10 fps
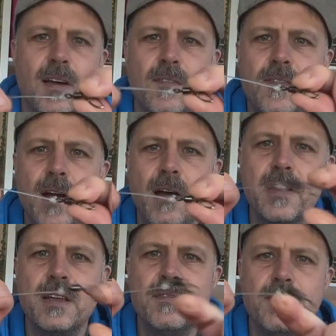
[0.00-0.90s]
a
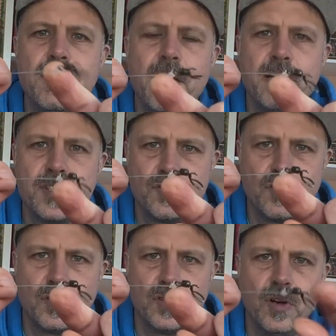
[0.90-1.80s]
very, very
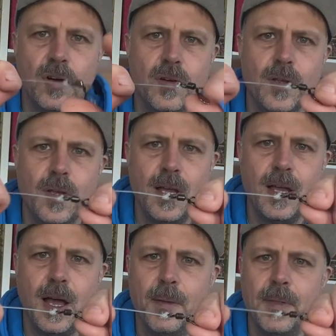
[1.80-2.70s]
strong knot
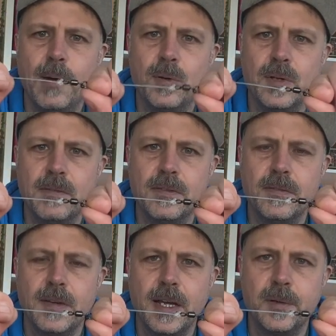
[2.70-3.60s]
that will never
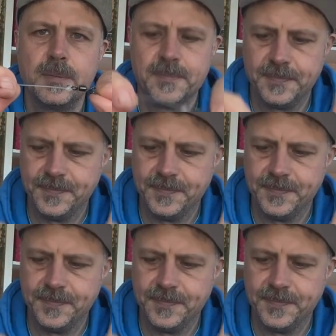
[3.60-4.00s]
fail.